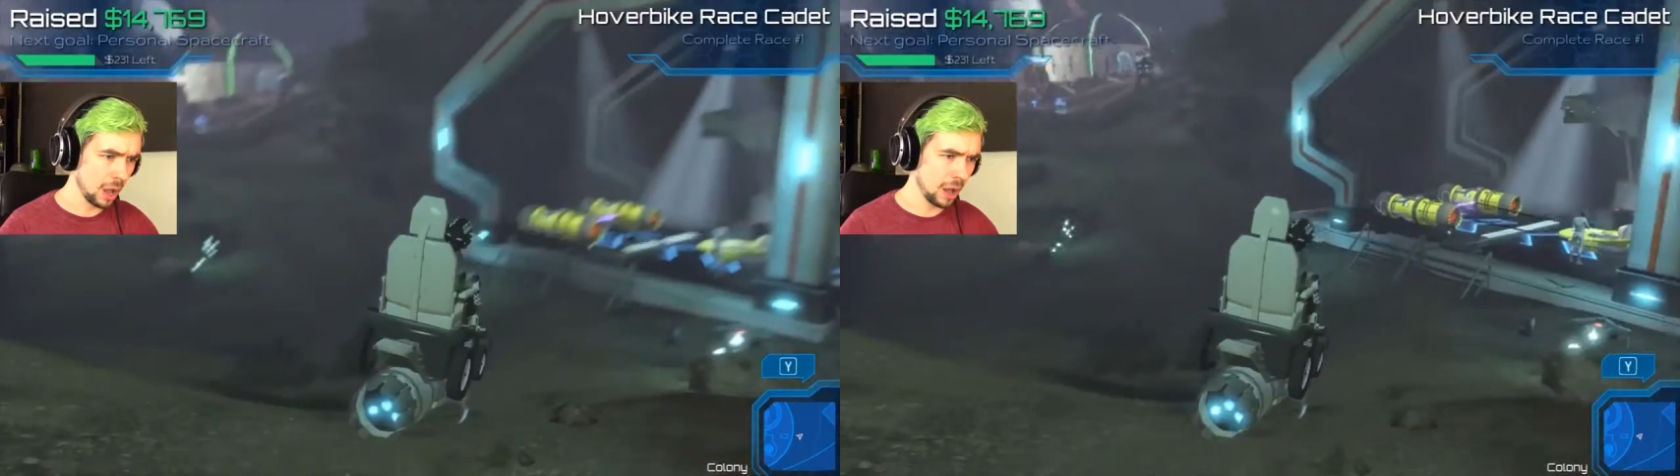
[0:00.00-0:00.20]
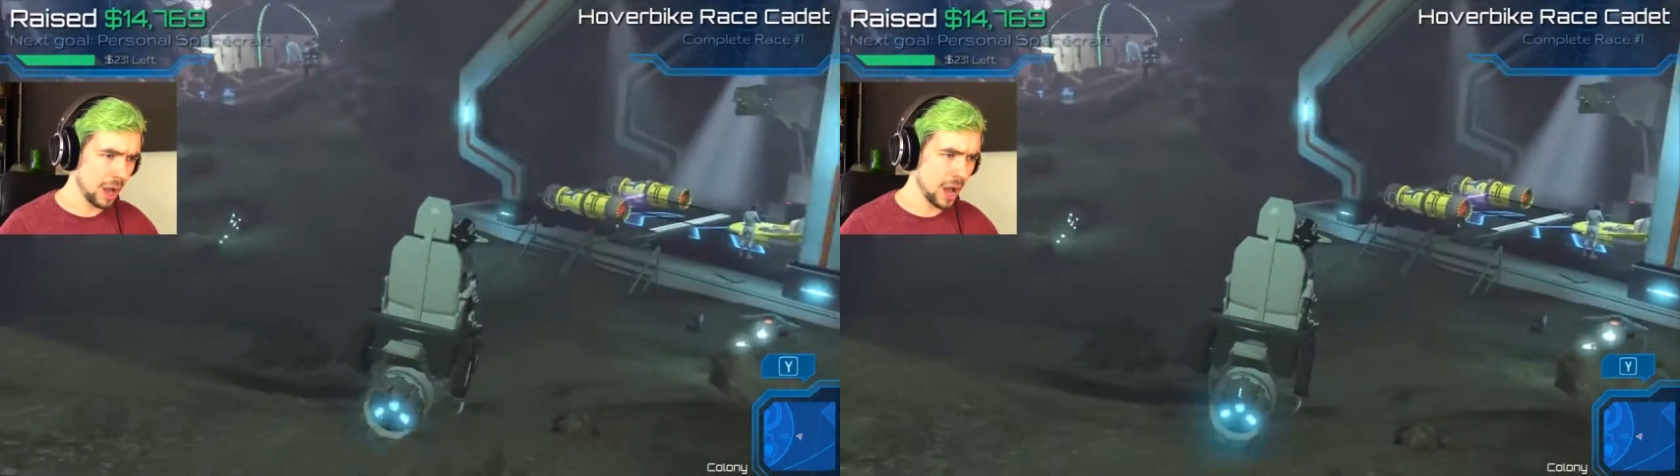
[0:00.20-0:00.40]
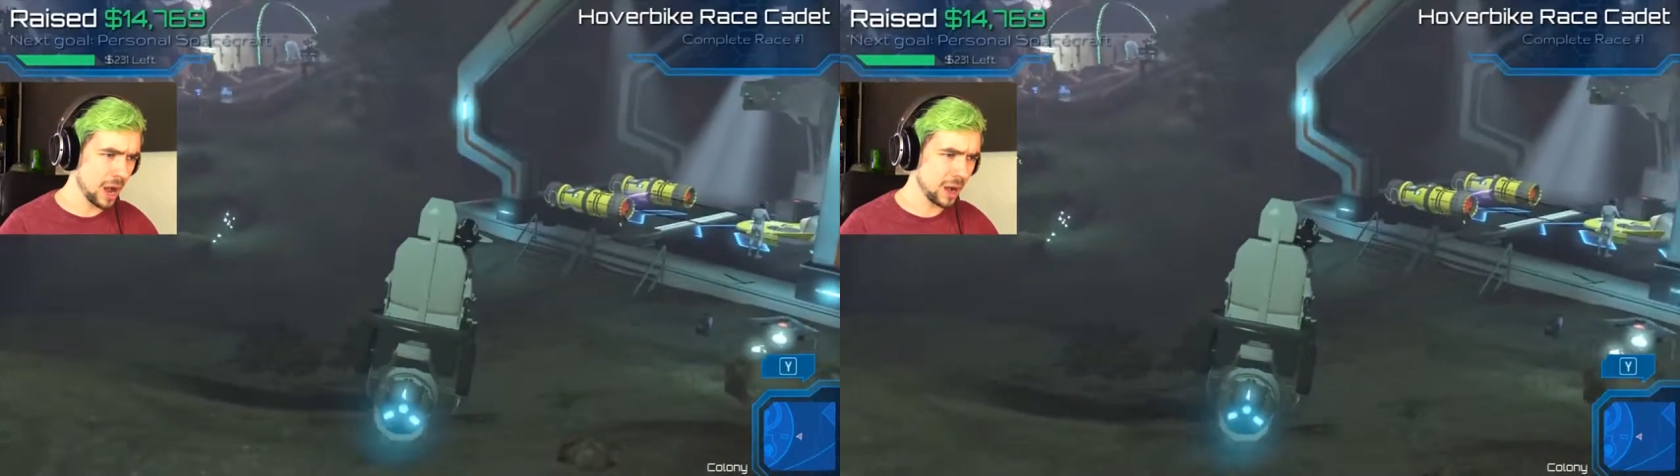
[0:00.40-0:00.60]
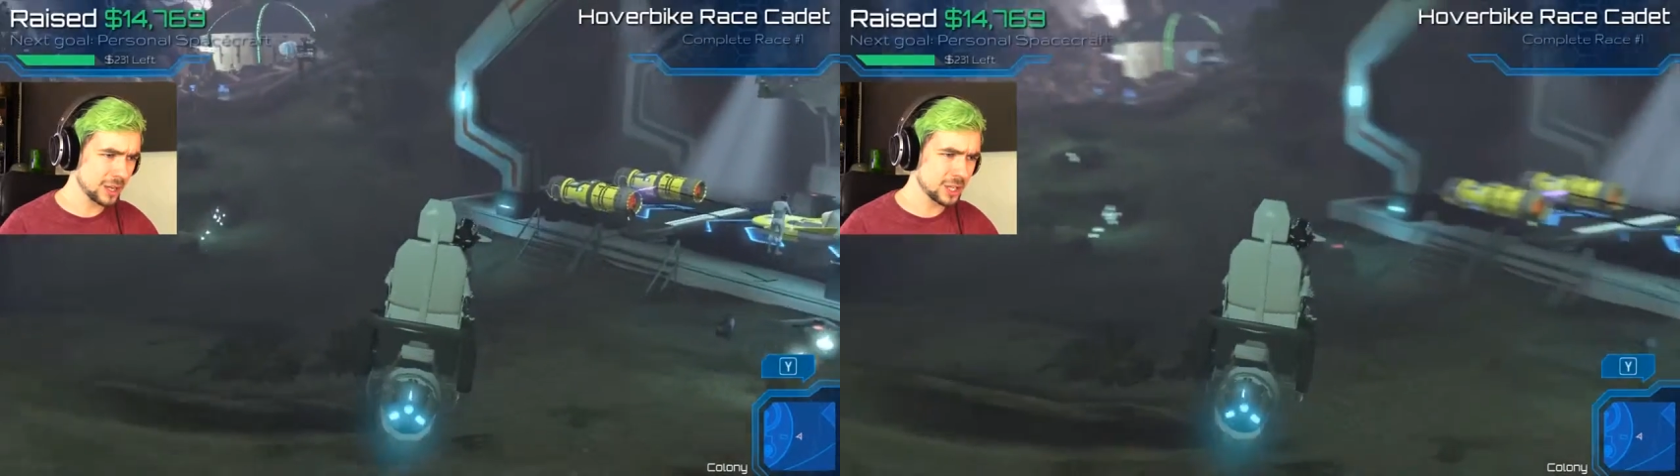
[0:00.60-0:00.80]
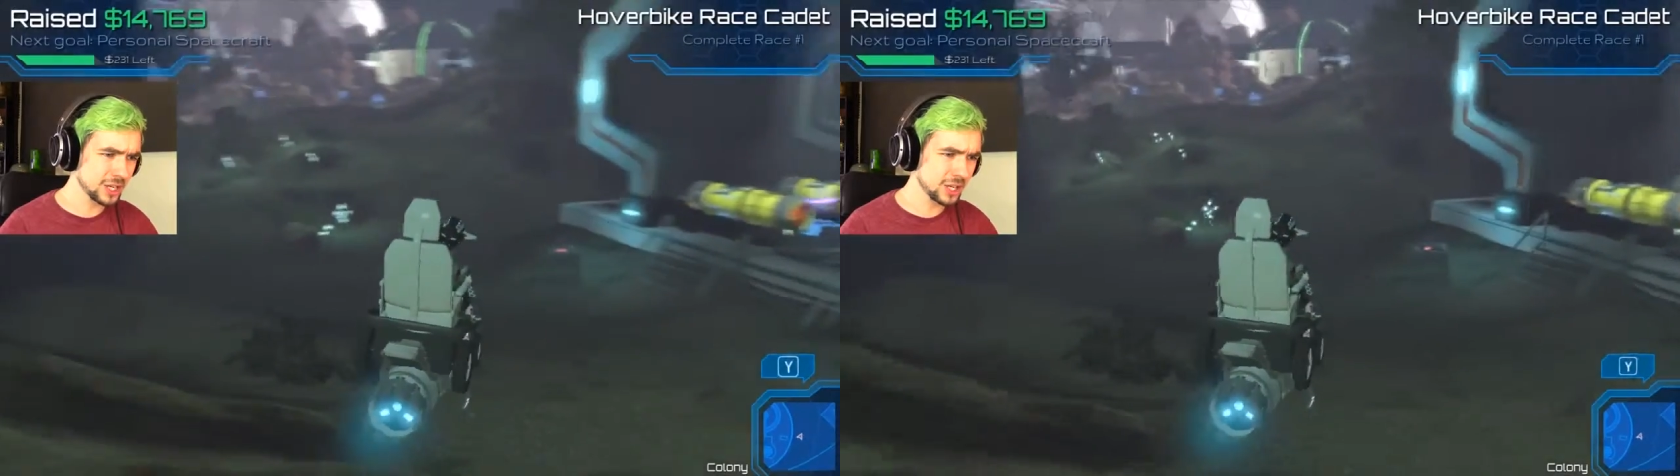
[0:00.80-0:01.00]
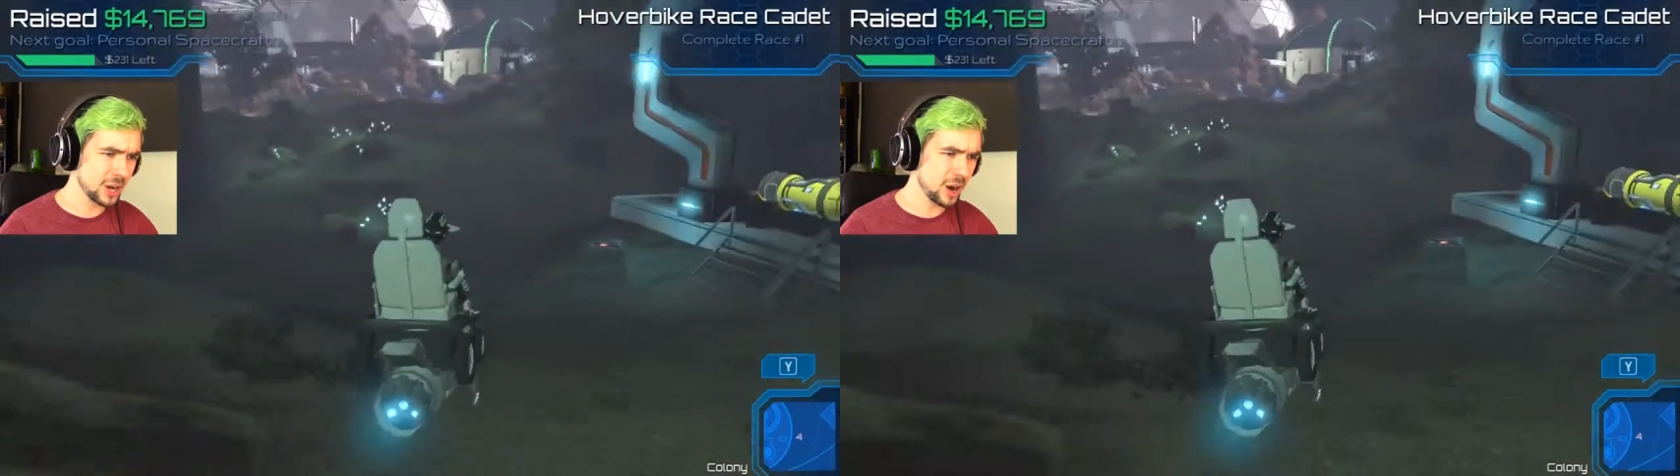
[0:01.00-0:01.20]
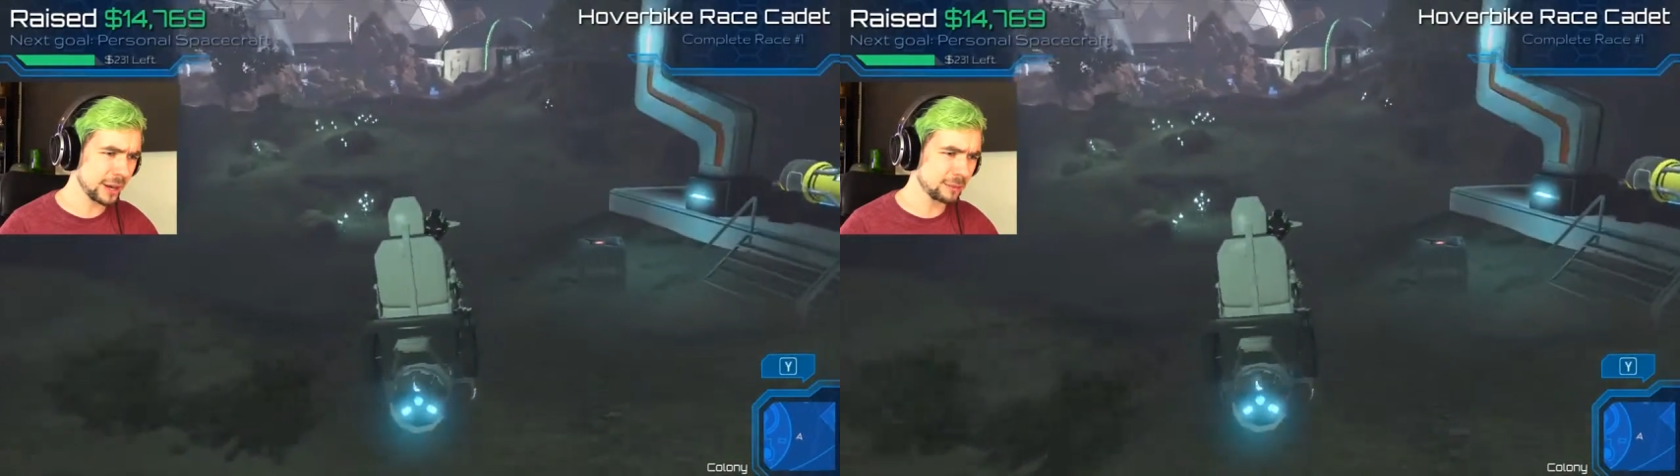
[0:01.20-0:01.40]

Ah, God,